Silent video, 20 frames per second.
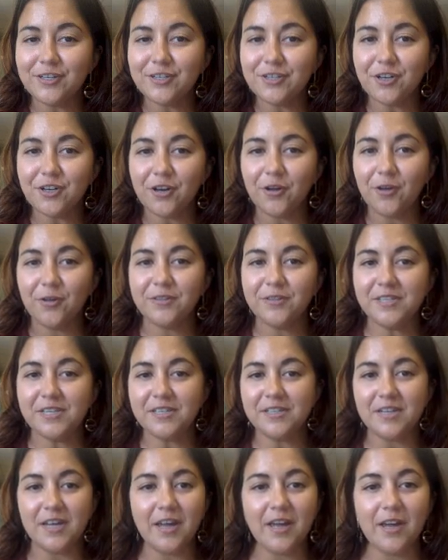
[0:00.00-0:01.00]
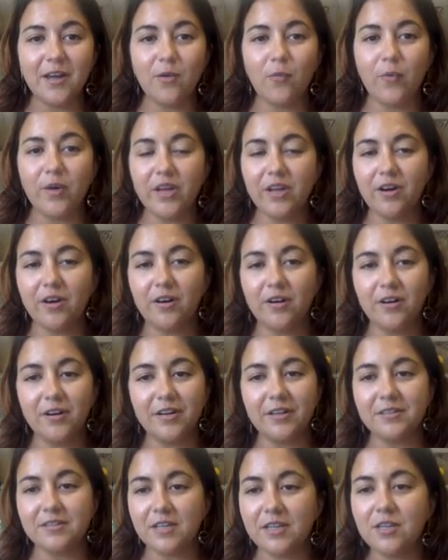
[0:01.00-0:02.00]
Y'all, today we are
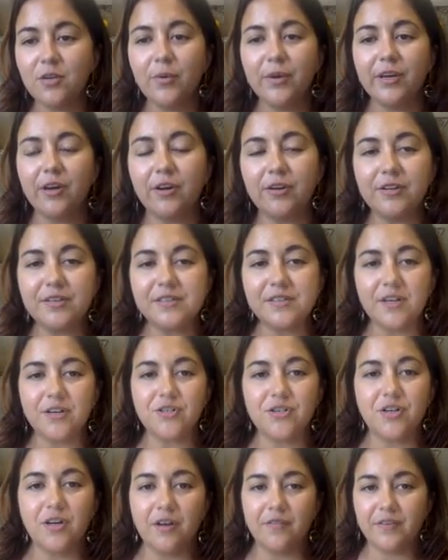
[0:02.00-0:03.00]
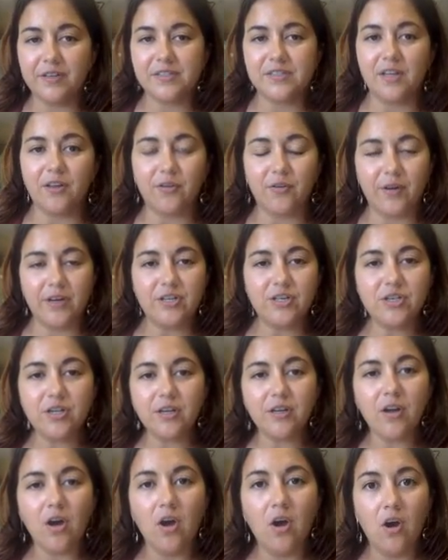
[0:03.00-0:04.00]
continuing our discussion of
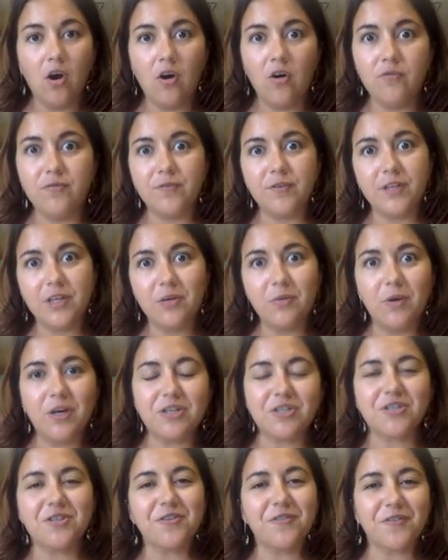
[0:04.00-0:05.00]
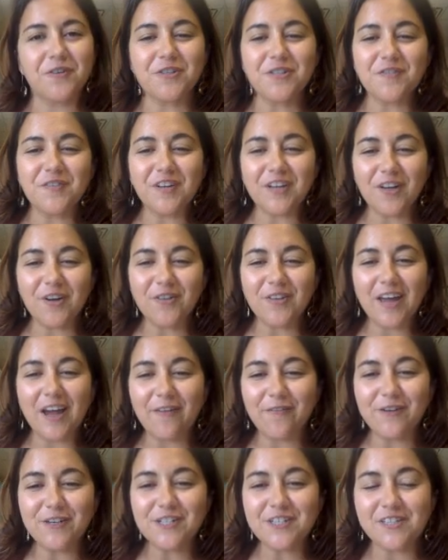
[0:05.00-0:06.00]
acceleration. Hopefully you watched the first video, the
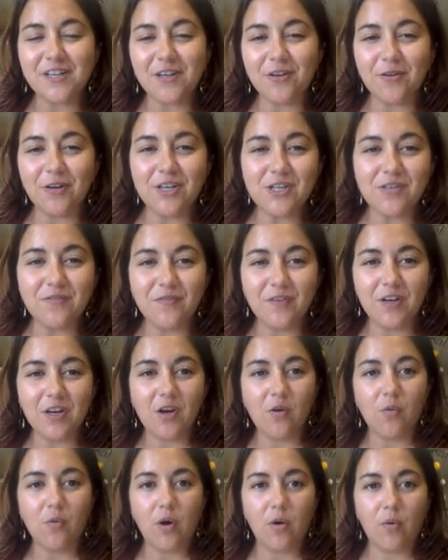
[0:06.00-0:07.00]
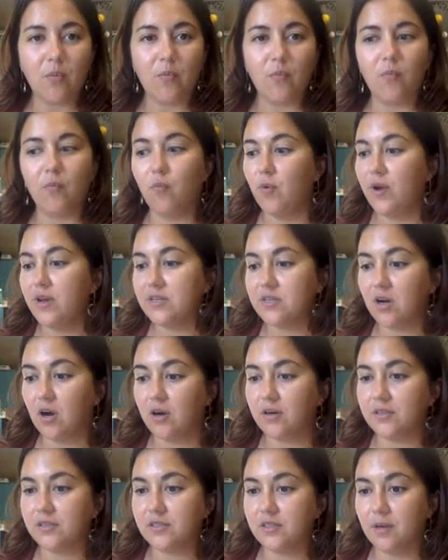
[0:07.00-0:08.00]
average acceleration video, where we
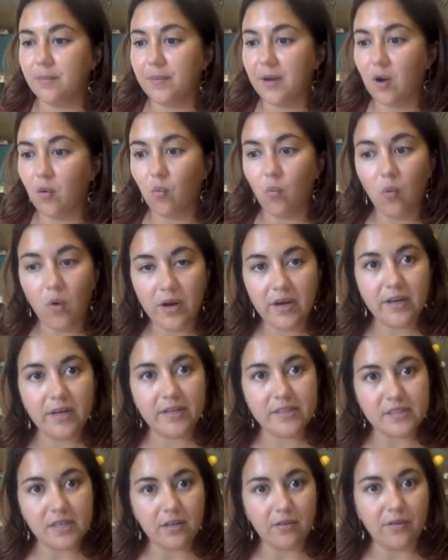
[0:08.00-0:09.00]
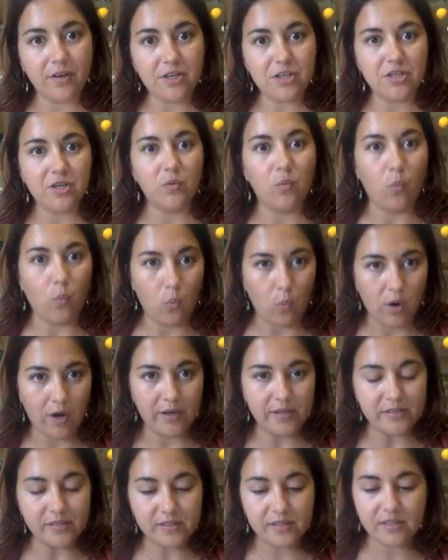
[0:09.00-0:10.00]
talked about what acceleration
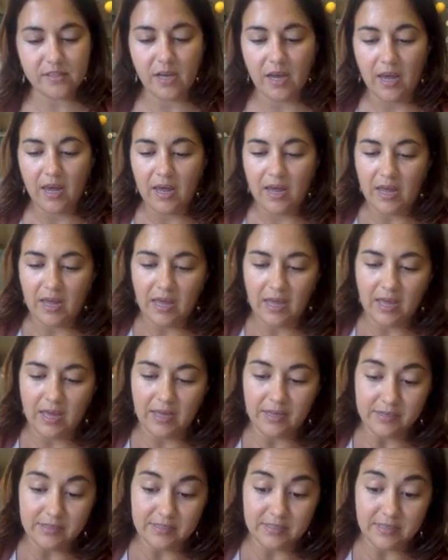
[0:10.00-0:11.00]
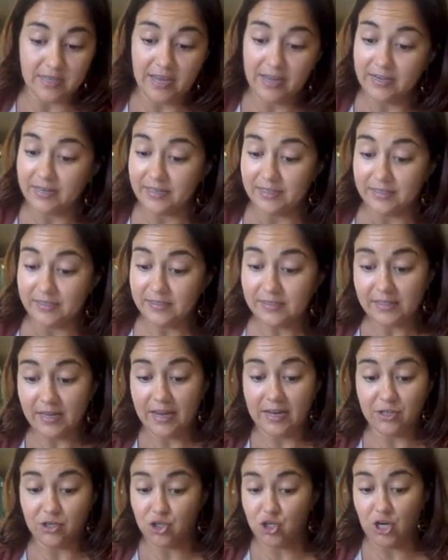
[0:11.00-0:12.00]
was, and that is
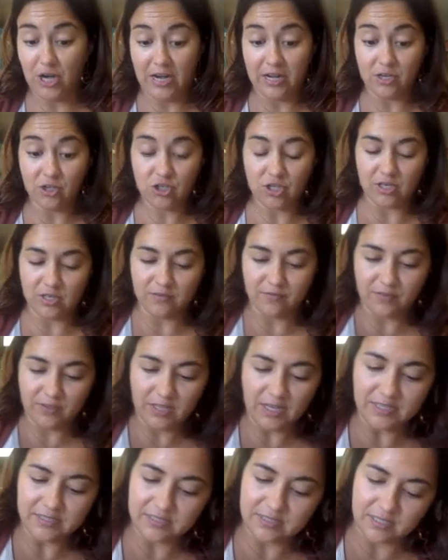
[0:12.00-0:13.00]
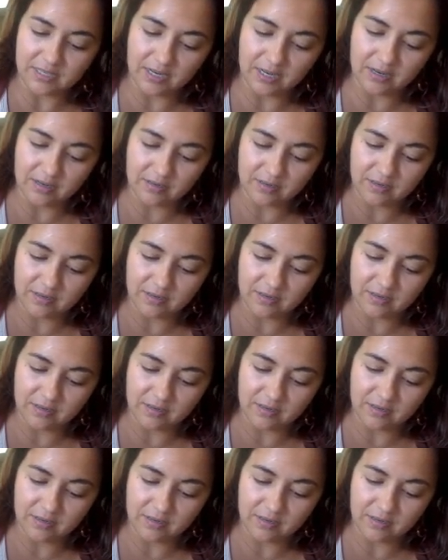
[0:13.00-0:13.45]
a change in velocity.